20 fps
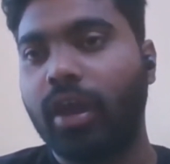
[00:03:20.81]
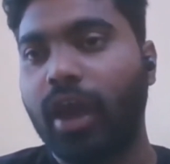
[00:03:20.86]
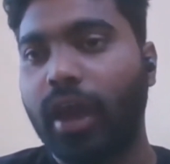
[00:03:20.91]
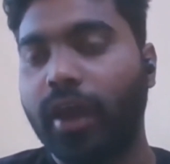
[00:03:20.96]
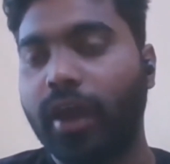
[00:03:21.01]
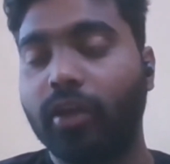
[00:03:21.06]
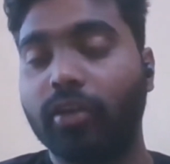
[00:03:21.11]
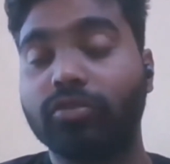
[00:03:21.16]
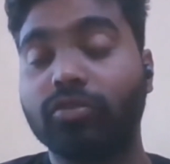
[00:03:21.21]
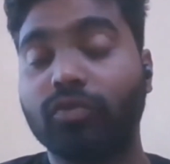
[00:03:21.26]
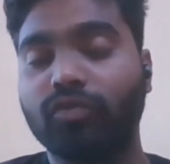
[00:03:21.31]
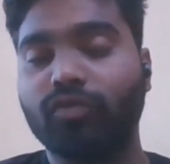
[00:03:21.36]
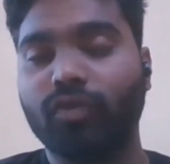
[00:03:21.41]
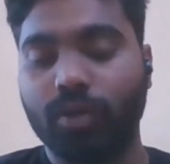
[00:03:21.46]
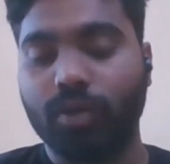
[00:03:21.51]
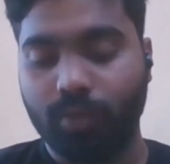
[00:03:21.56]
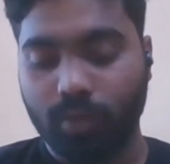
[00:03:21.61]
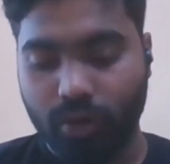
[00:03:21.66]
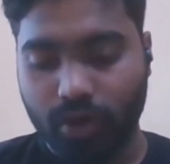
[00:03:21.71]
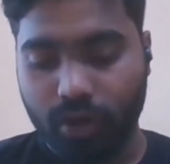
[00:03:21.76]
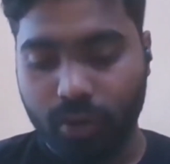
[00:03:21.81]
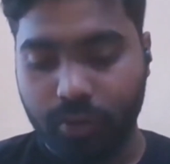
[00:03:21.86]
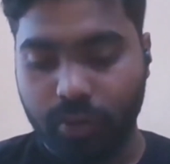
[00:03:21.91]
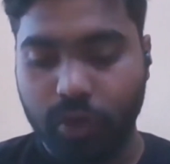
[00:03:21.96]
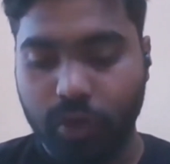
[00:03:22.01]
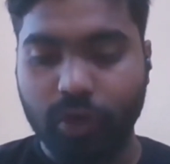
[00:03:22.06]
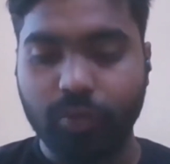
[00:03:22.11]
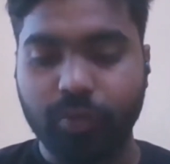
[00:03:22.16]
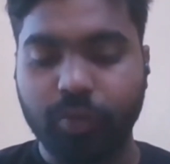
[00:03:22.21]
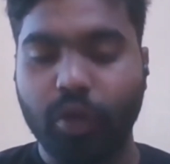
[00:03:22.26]
And also one more
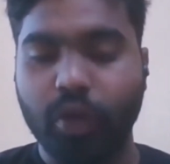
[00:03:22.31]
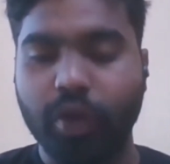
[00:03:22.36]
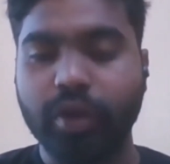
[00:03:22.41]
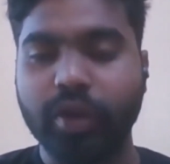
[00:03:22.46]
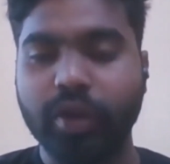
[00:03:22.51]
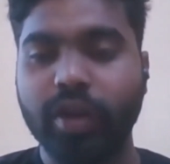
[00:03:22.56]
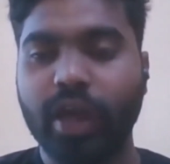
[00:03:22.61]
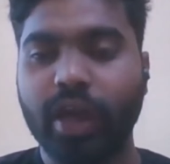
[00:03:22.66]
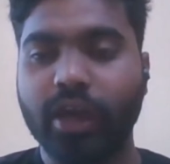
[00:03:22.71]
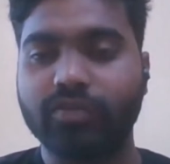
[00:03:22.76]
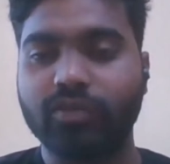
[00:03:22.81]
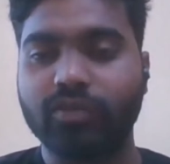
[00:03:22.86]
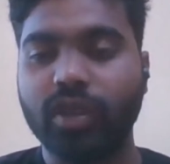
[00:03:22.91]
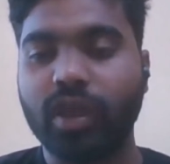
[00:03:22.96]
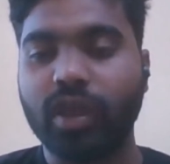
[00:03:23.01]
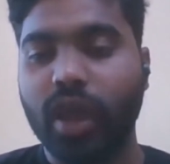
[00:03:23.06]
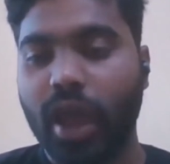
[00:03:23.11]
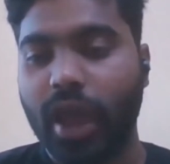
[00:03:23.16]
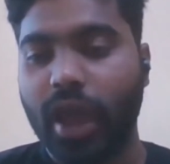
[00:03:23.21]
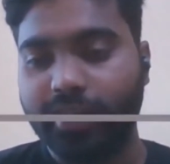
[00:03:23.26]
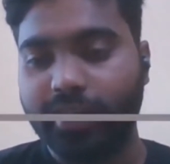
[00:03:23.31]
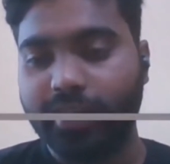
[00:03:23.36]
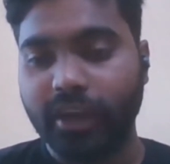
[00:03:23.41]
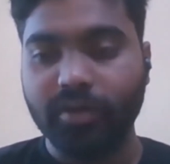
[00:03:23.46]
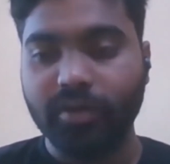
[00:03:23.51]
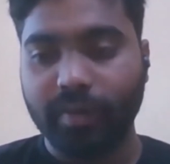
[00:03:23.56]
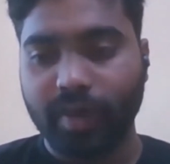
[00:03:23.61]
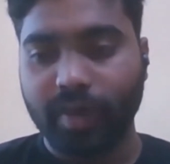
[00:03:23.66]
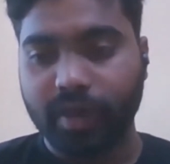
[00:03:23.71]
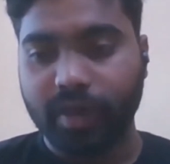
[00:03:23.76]
important point. Actually, I
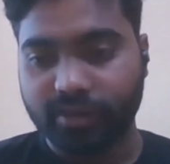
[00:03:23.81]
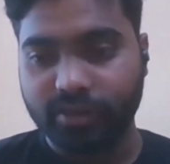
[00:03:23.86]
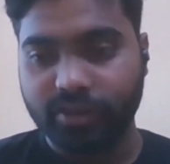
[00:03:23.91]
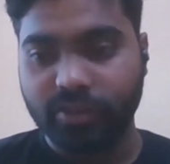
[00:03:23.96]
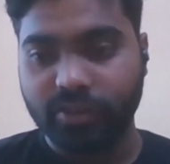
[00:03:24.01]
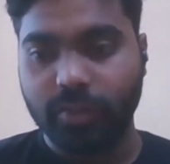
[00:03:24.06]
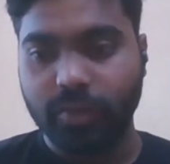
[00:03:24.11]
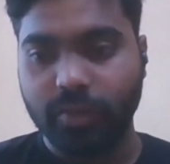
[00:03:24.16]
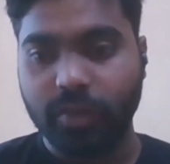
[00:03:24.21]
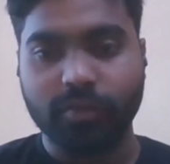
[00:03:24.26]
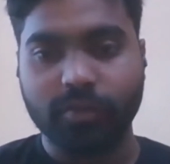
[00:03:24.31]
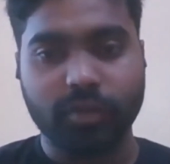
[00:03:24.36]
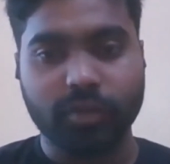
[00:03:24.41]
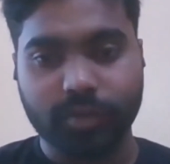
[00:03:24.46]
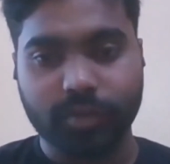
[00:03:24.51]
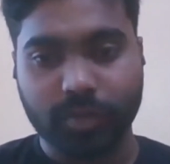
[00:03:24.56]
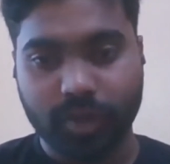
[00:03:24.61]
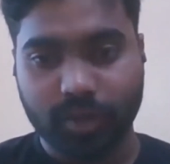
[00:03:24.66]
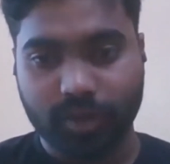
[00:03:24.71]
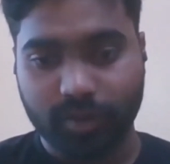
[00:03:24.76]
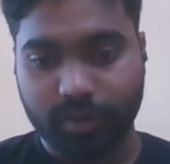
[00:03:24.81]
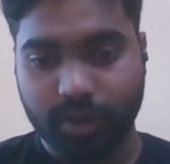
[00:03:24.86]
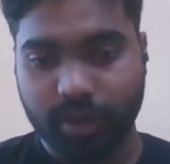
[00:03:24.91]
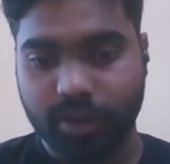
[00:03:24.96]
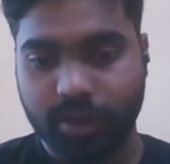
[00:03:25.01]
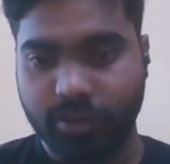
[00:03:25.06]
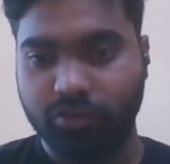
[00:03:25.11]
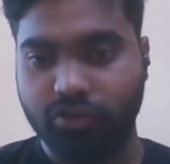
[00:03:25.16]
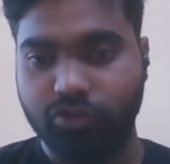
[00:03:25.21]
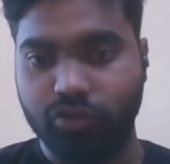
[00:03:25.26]
didn't mention C++ in my
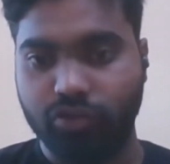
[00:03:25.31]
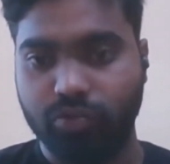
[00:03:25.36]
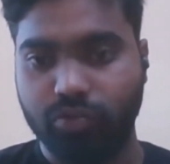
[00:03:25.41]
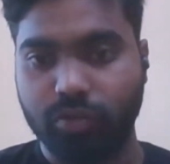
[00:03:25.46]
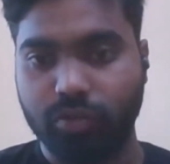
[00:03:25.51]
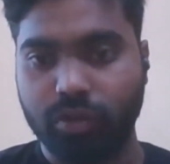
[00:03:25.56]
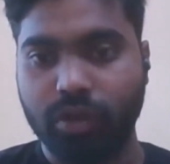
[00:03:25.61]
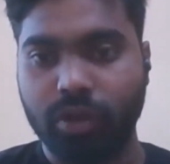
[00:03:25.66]
resume.